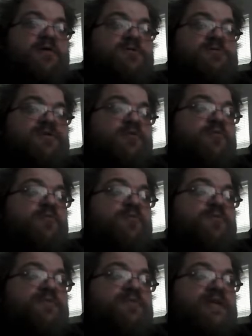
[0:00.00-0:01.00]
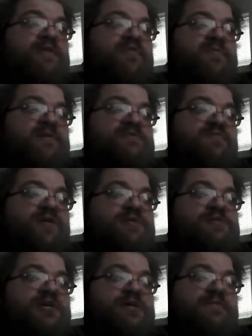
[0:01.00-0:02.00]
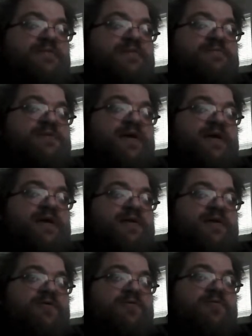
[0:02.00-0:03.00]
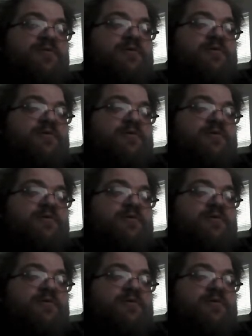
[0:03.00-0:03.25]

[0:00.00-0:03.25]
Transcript: So thank you very much for watching. Sorry, I got to go.